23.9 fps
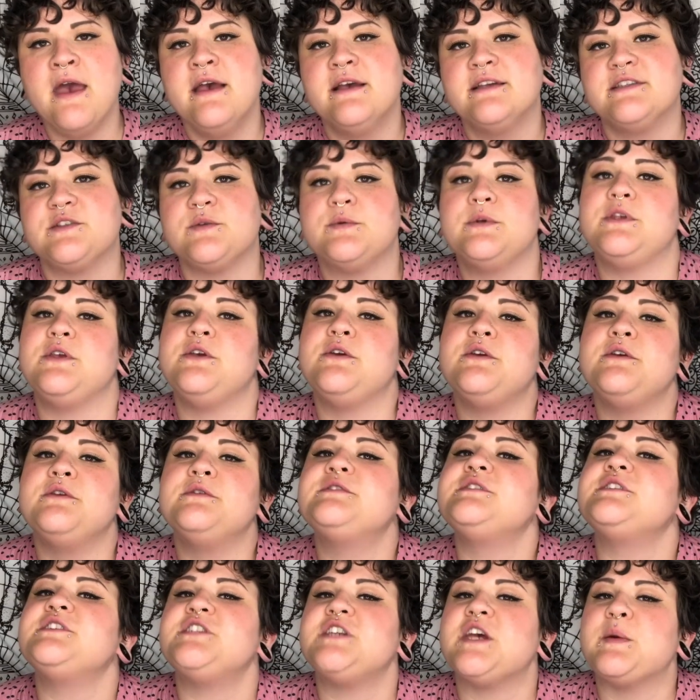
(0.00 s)
So when you
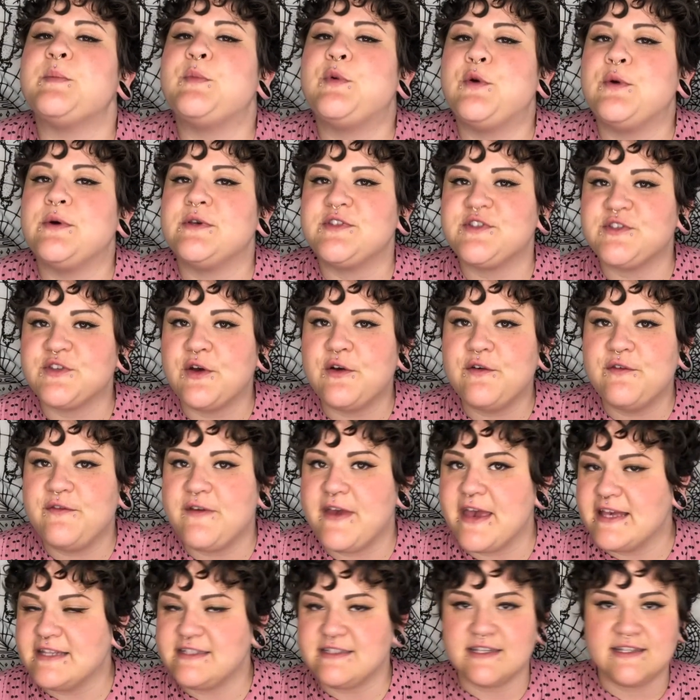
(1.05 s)
use a shampoo with
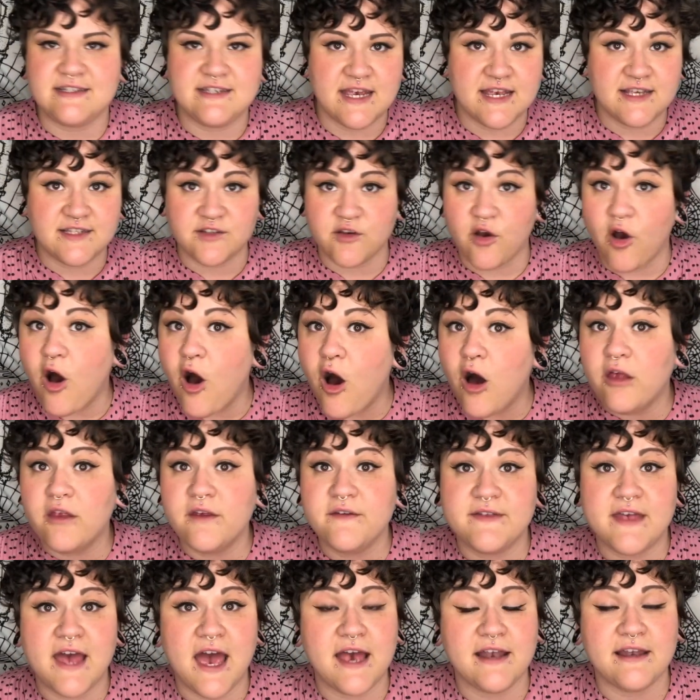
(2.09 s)
sulfates, it takes all
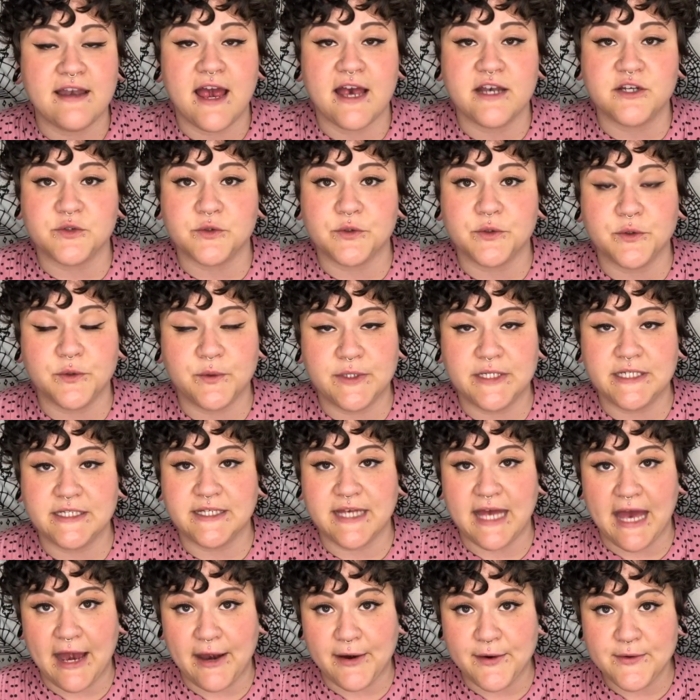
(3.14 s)
of that natural
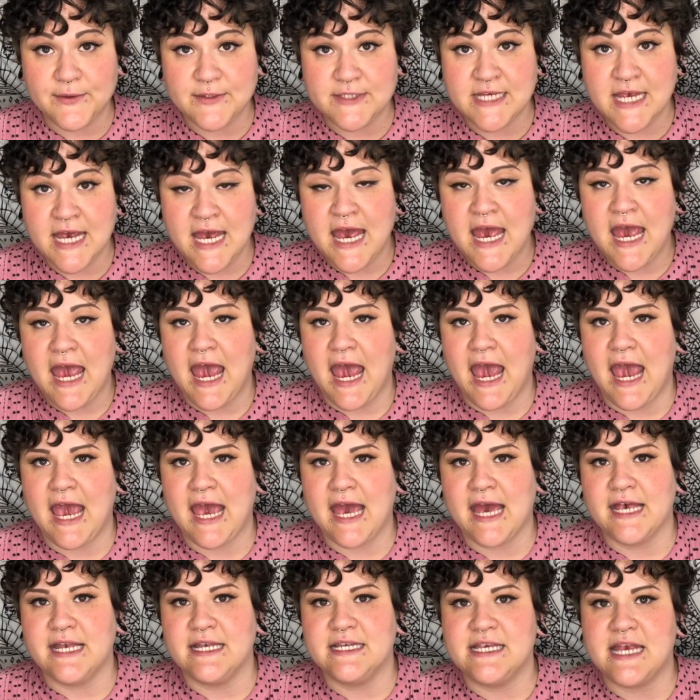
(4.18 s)
oil out
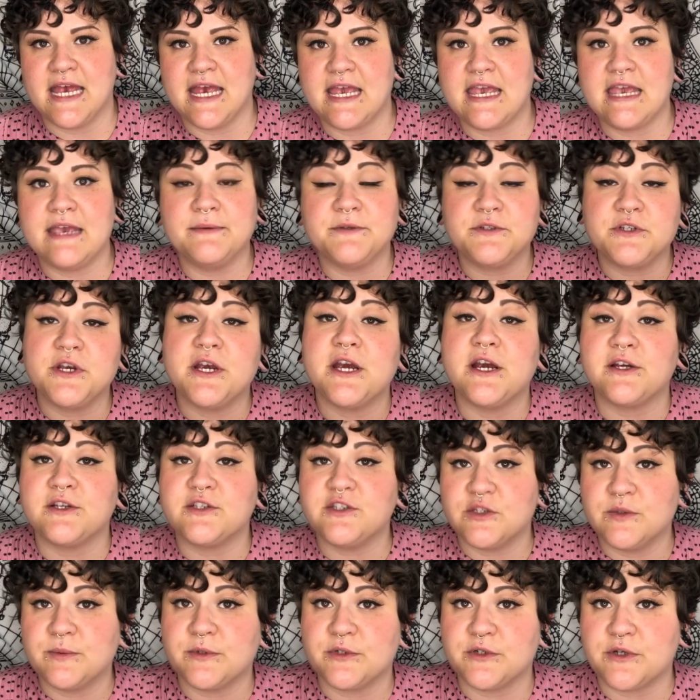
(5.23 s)
and it keeps your hair
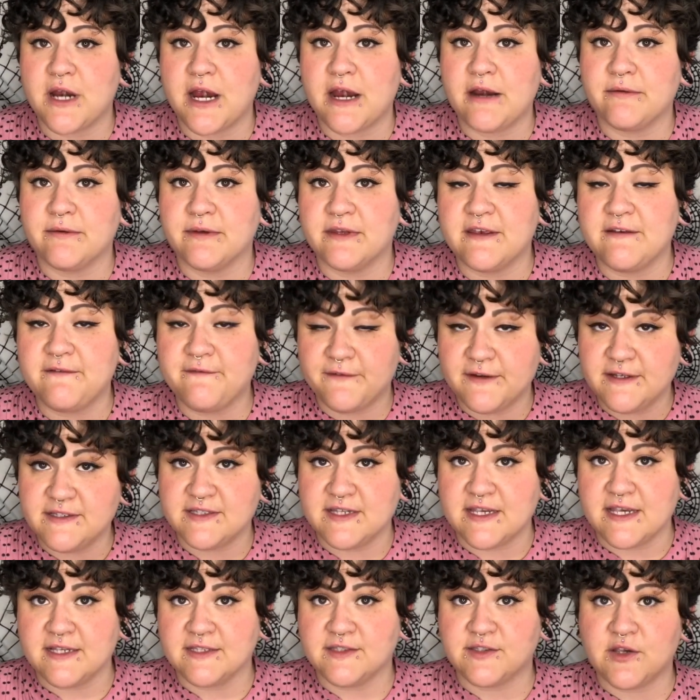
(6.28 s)
super dry and really
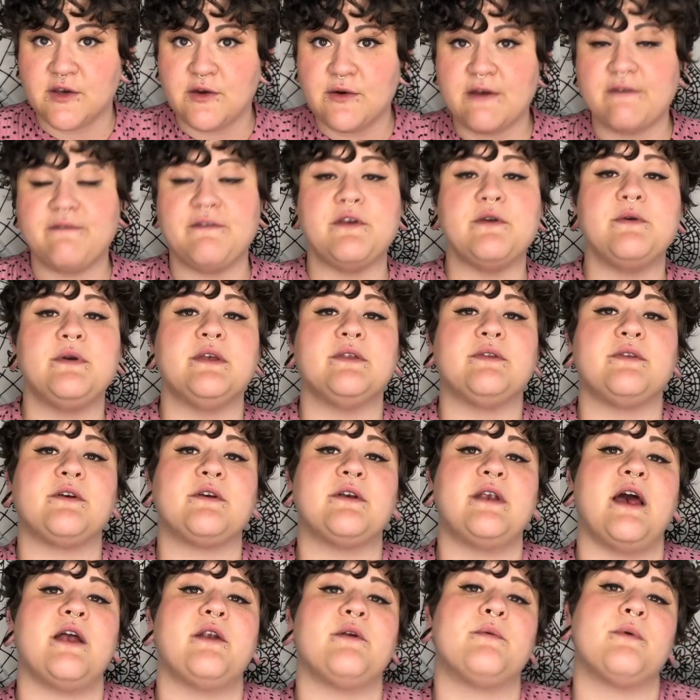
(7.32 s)
frizzy. So if you can learn
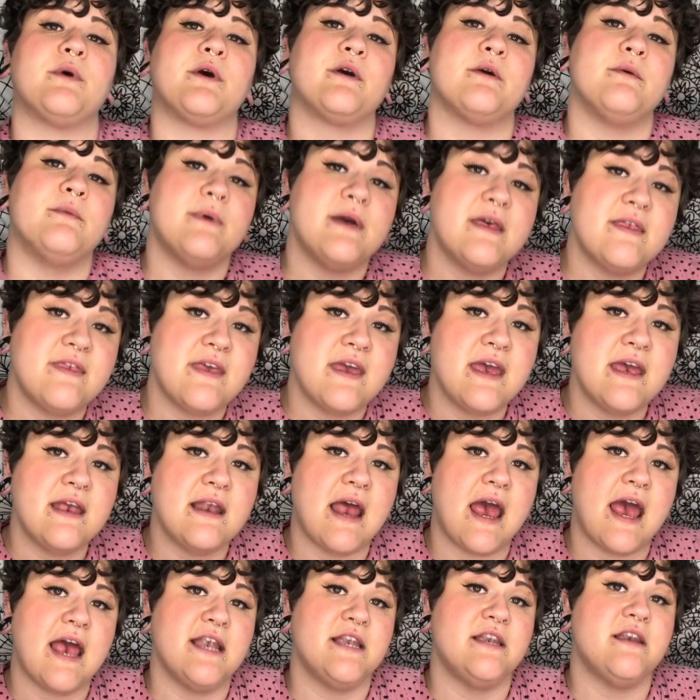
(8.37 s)
how to work with it
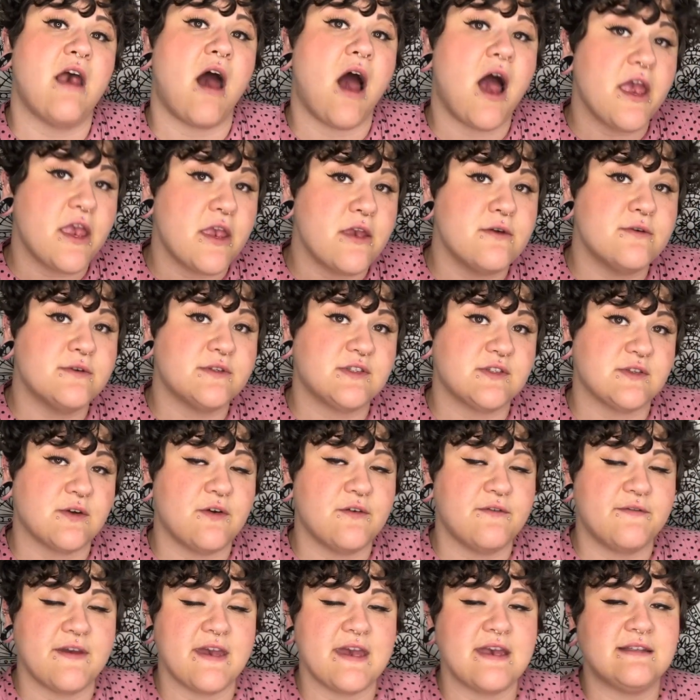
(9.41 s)
and not use
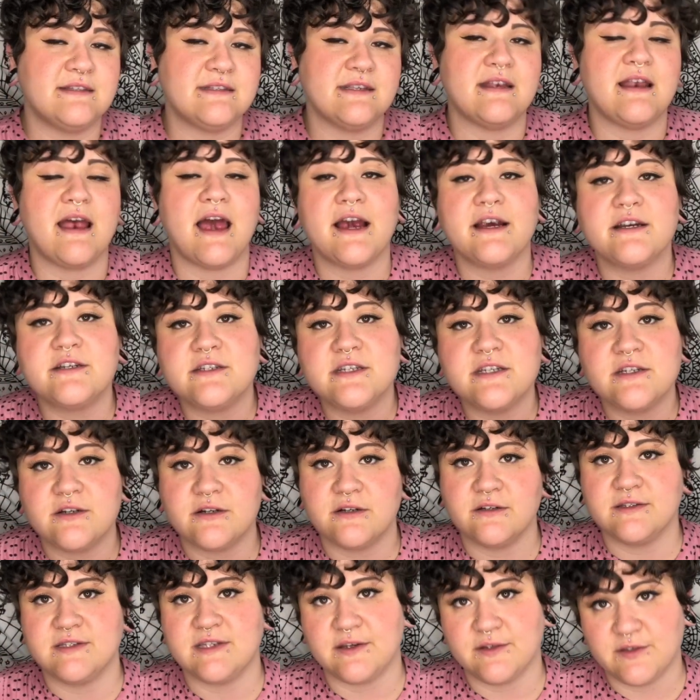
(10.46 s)
sulfates, it actually
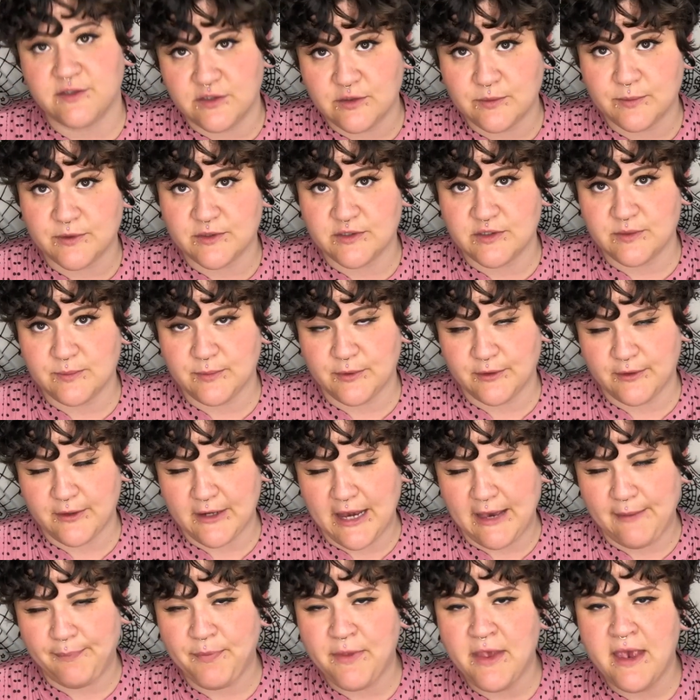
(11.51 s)
turns out super
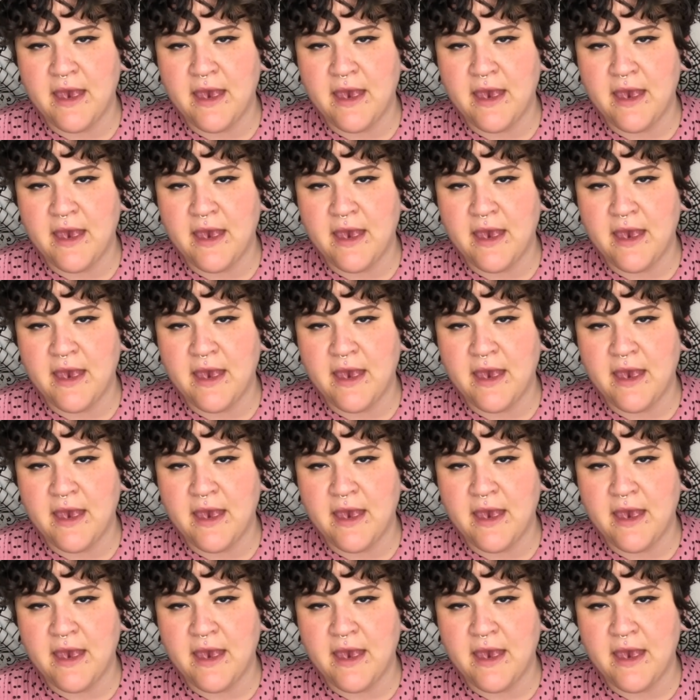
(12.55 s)
great.